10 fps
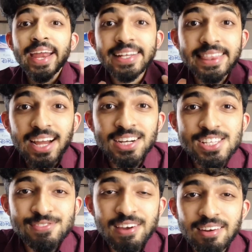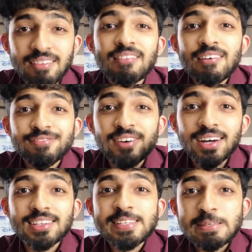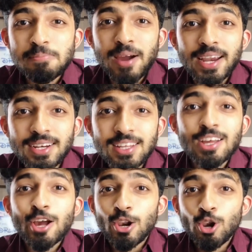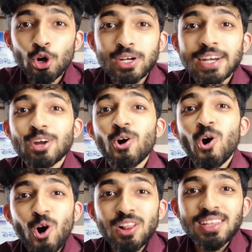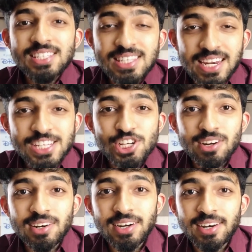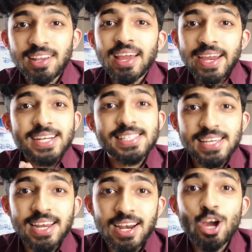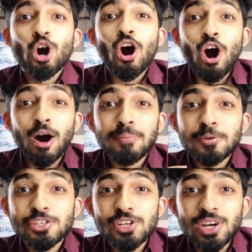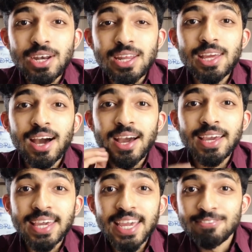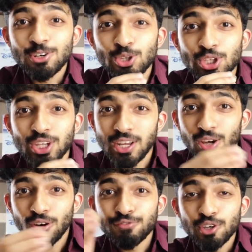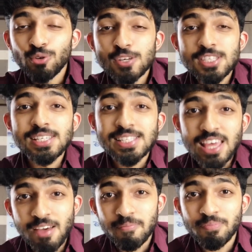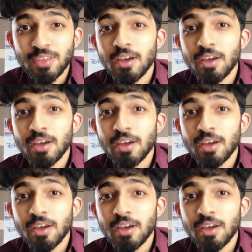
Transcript: And that is when father smiled, looked at all the three children and said, "Opportunity I gave to three of you was the same,